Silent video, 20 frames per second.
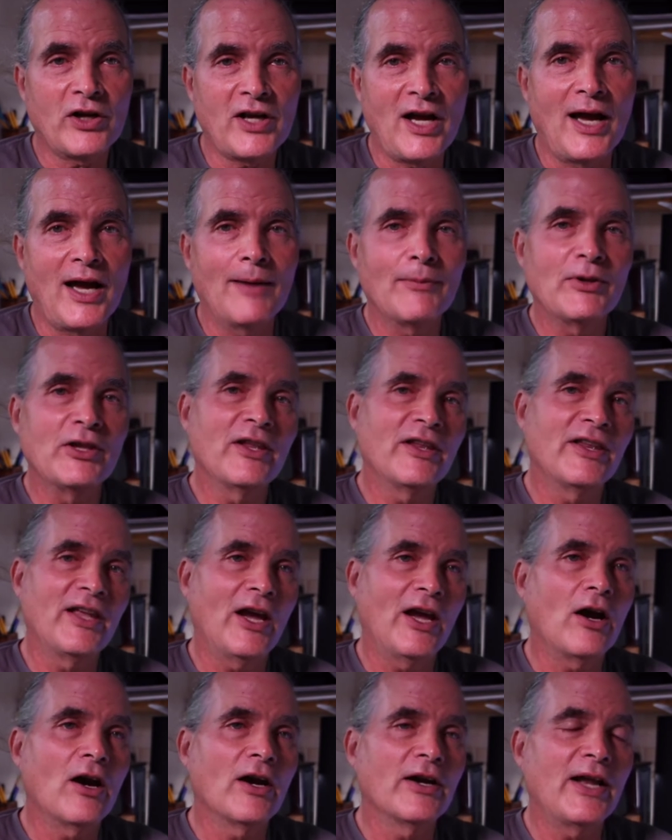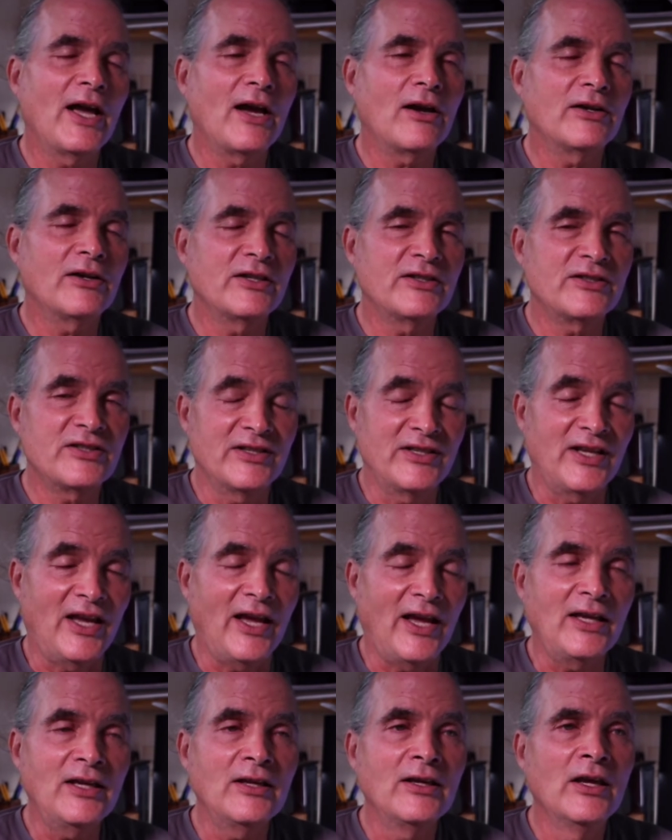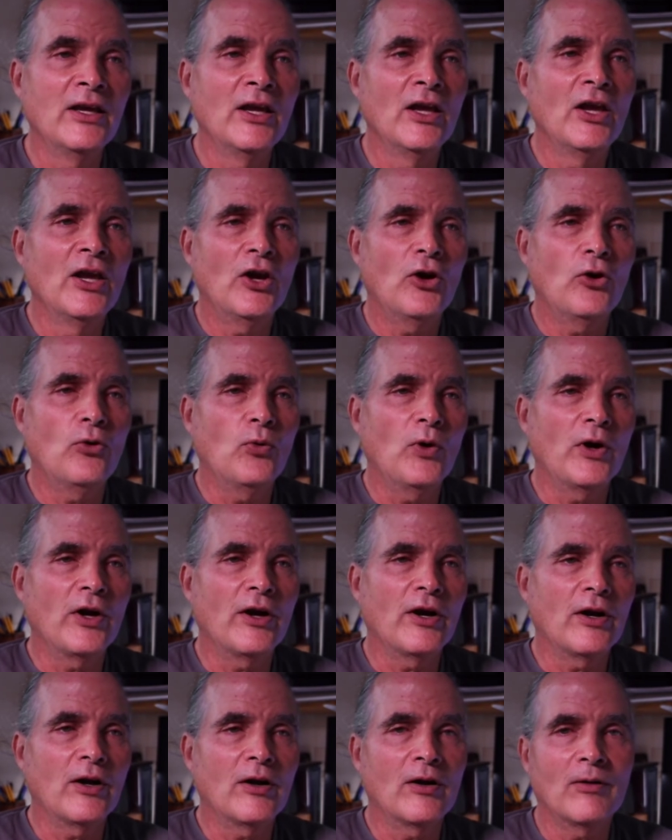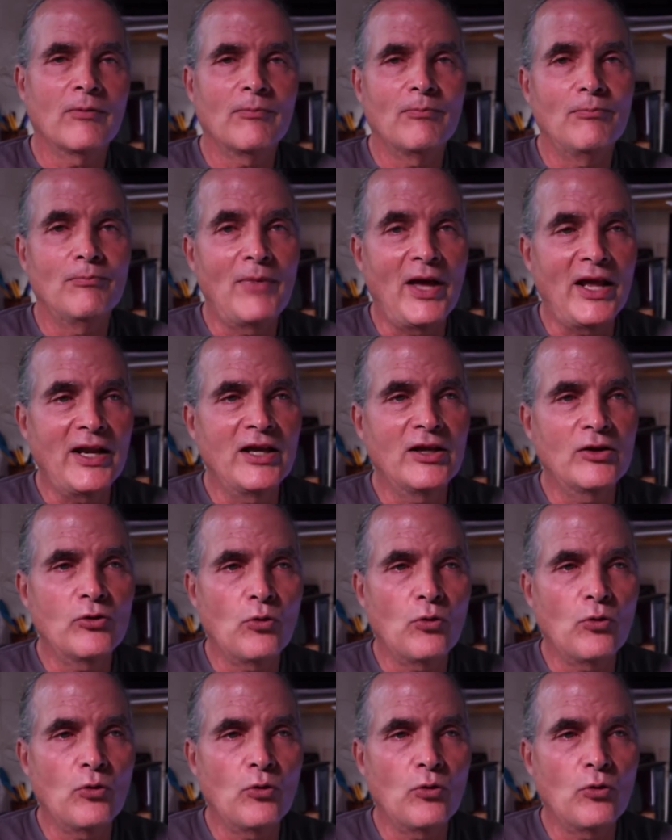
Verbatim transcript: common than they are now today, where many